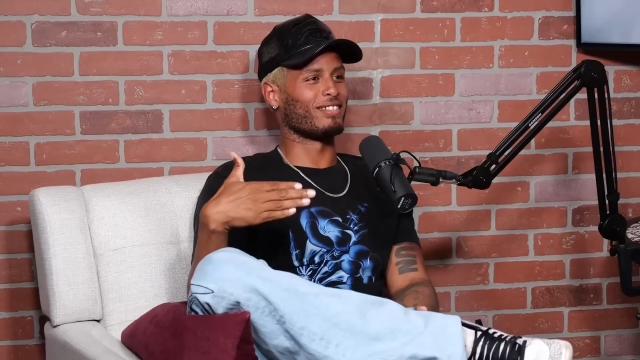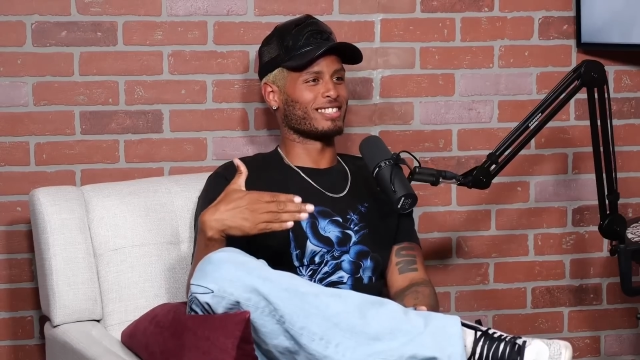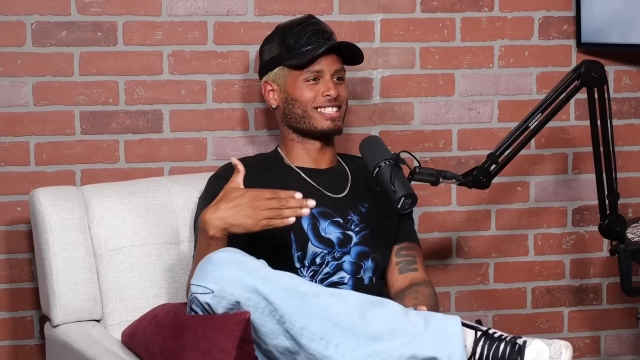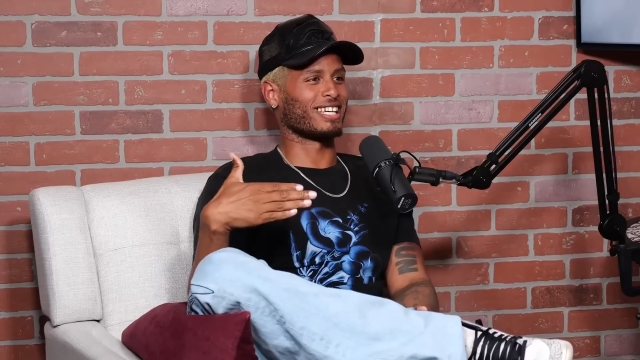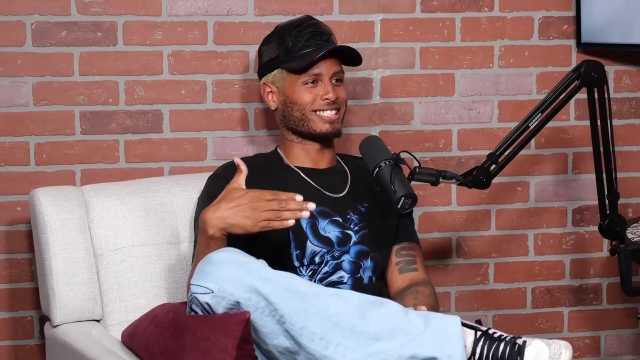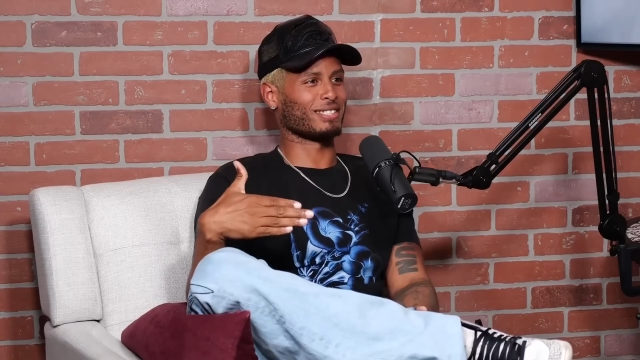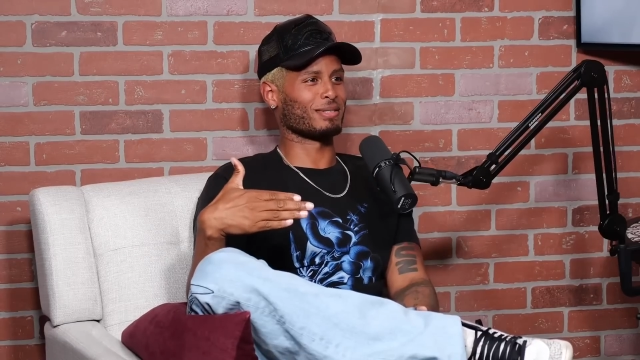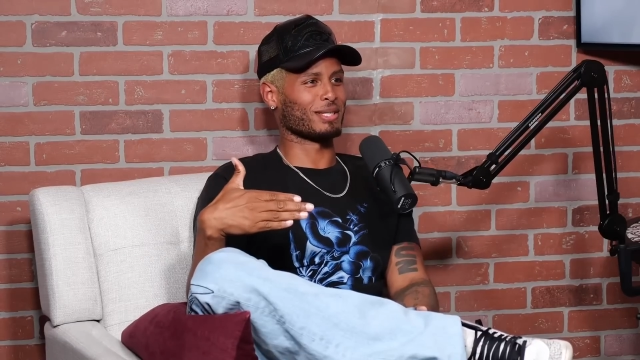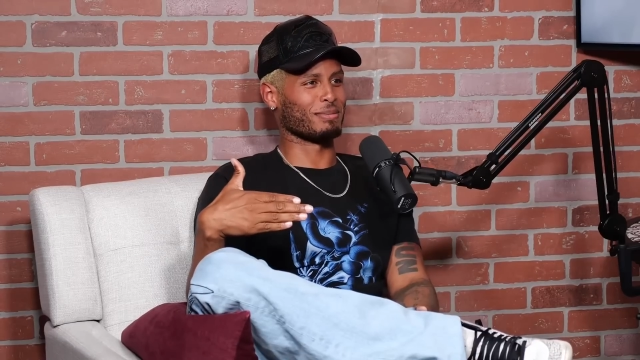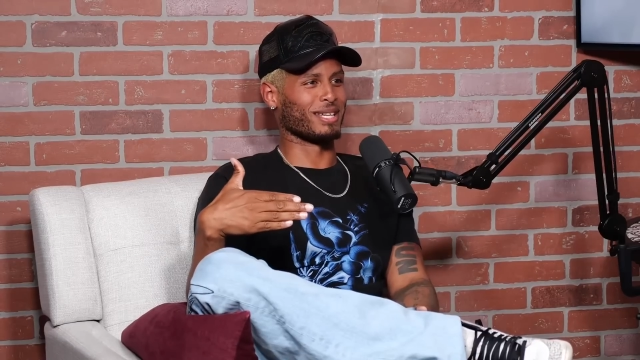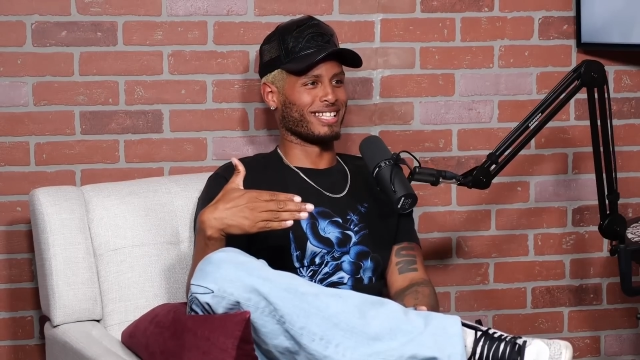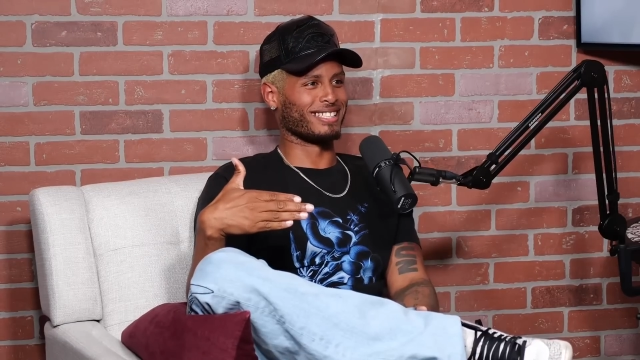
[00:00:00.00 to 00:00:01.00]
Don't be
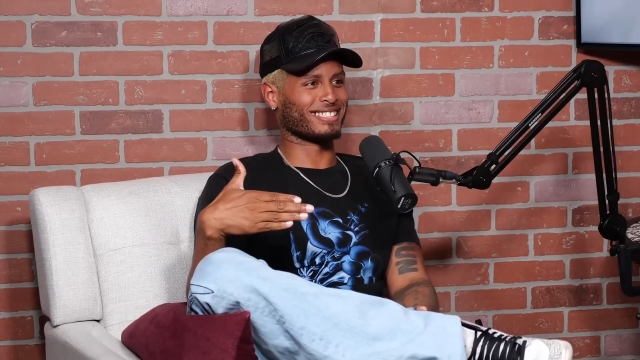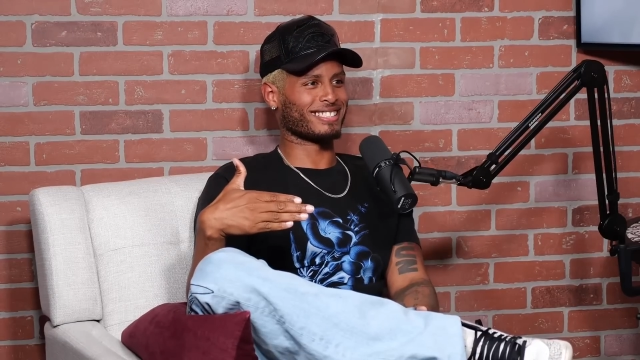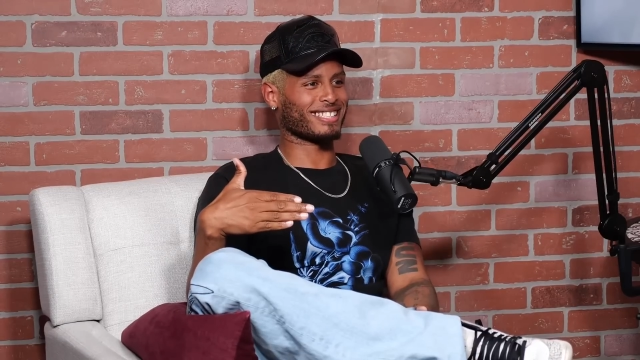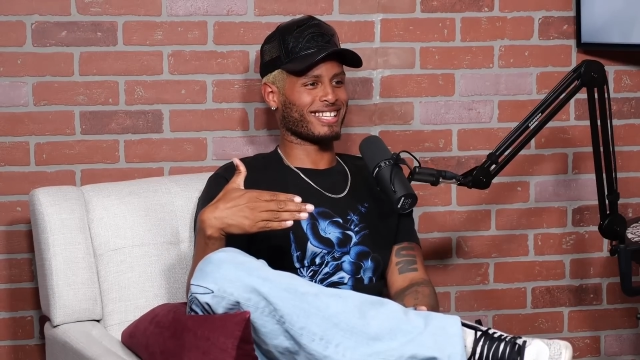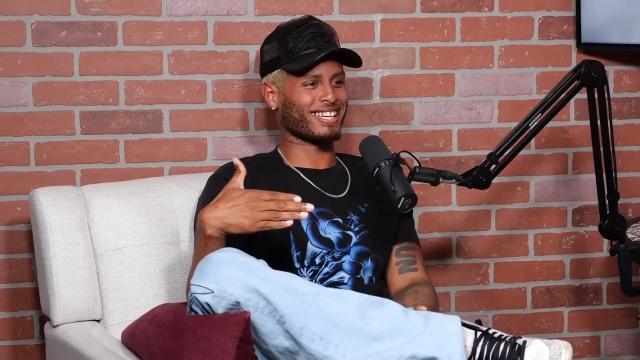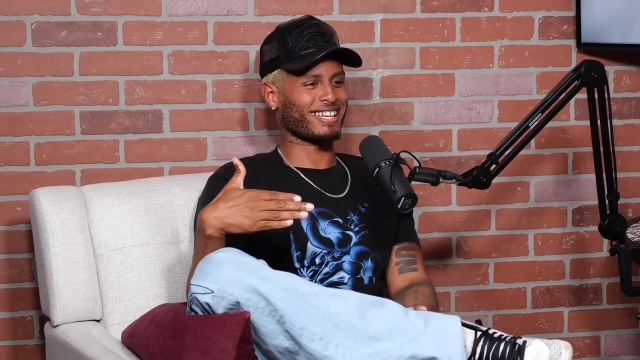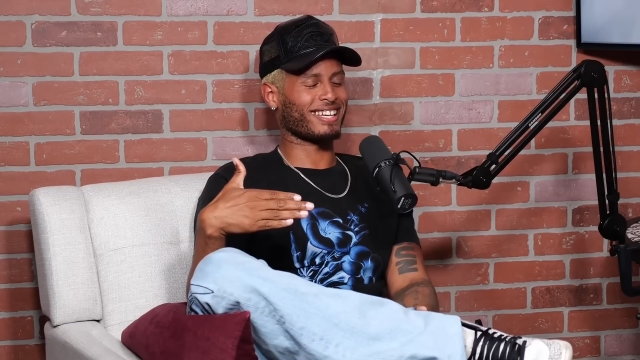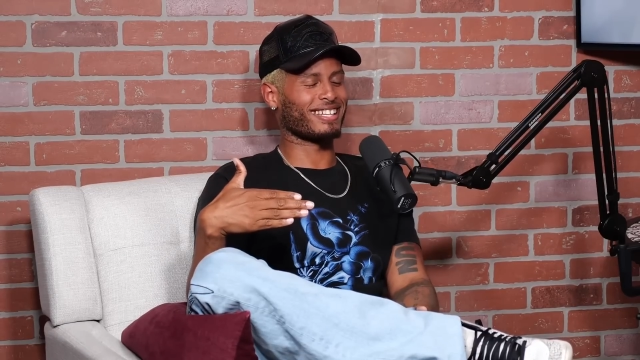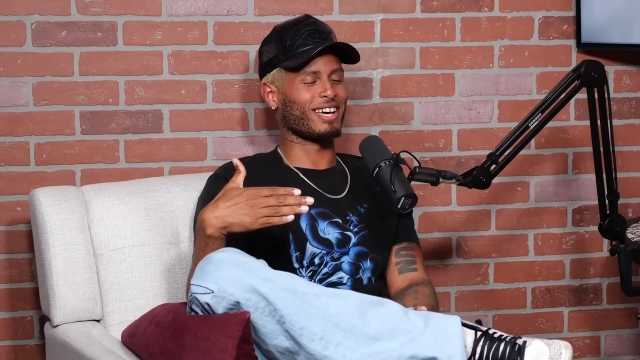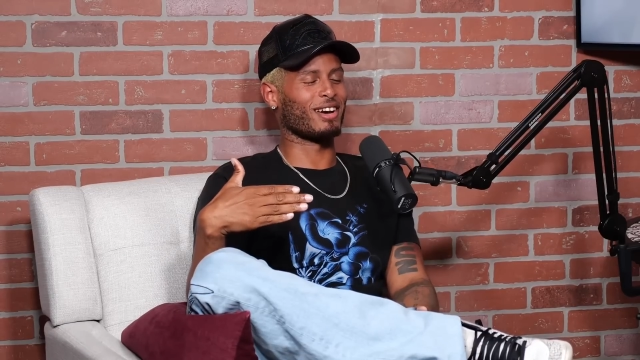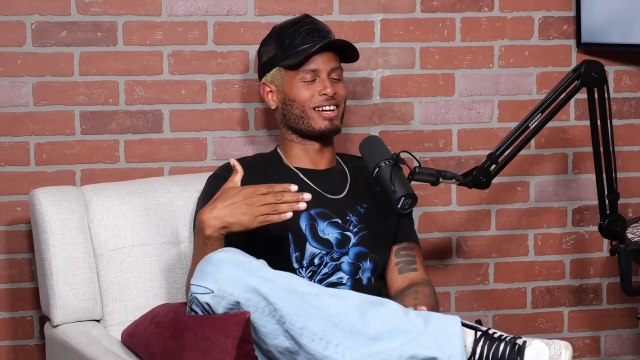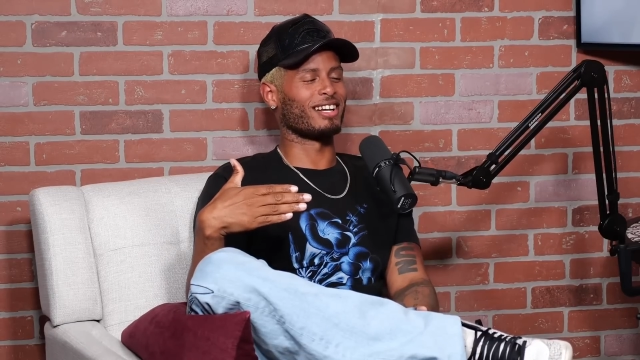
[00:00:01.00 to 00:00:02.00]
acting brand new on
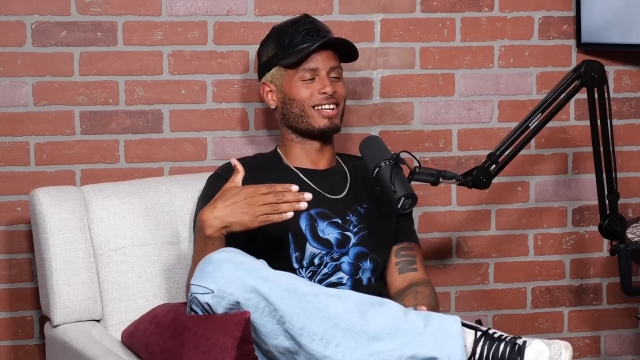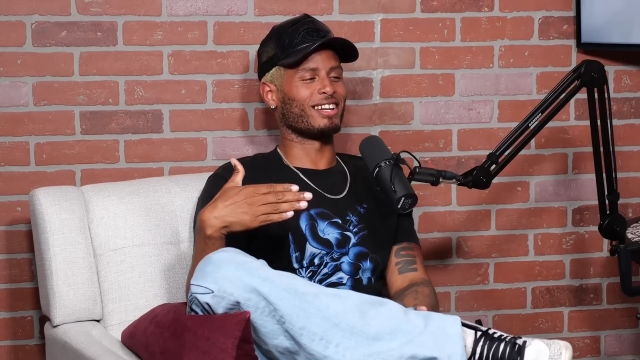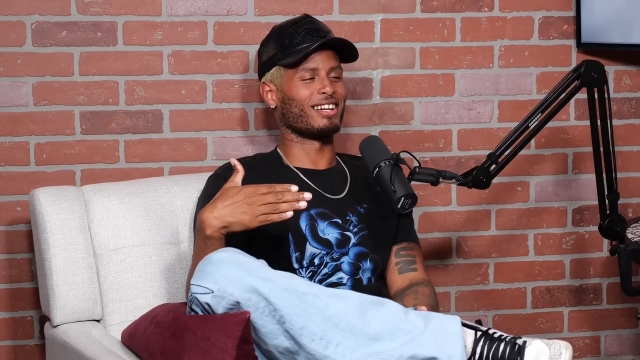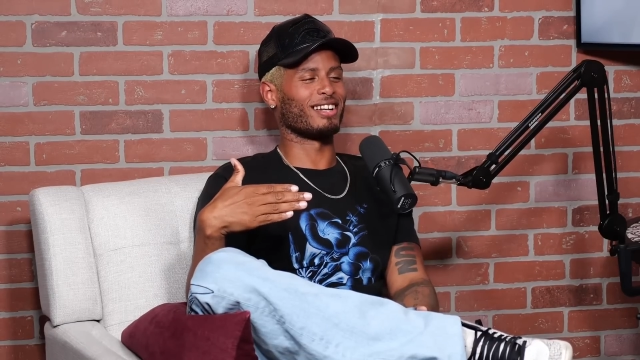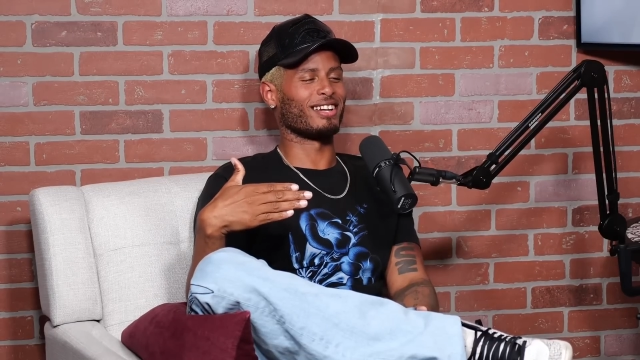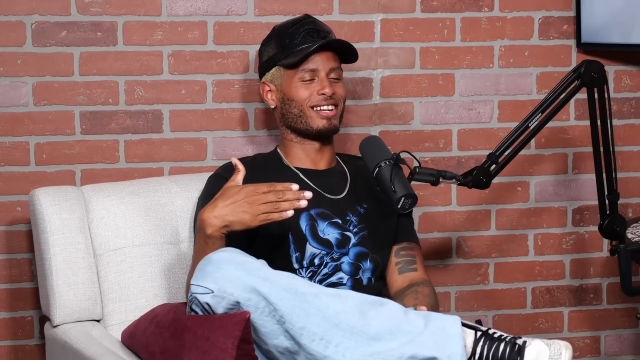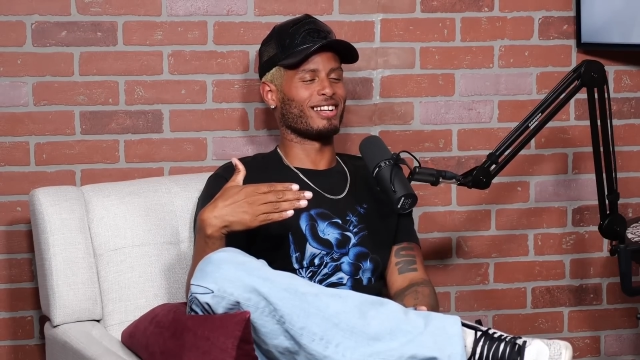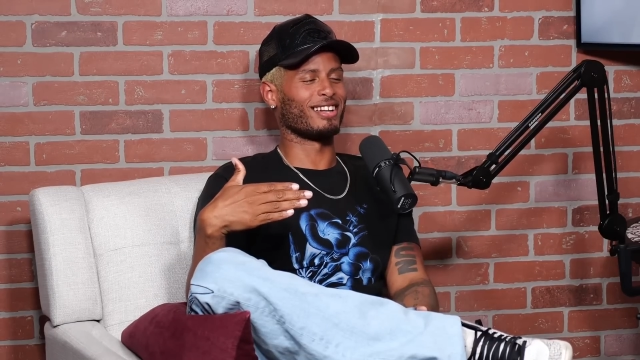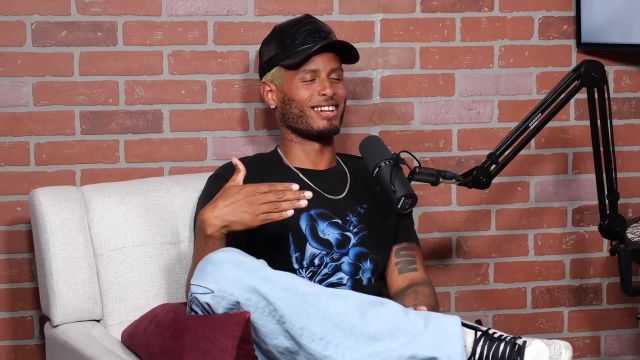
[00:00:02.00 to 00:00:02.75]
the podcast.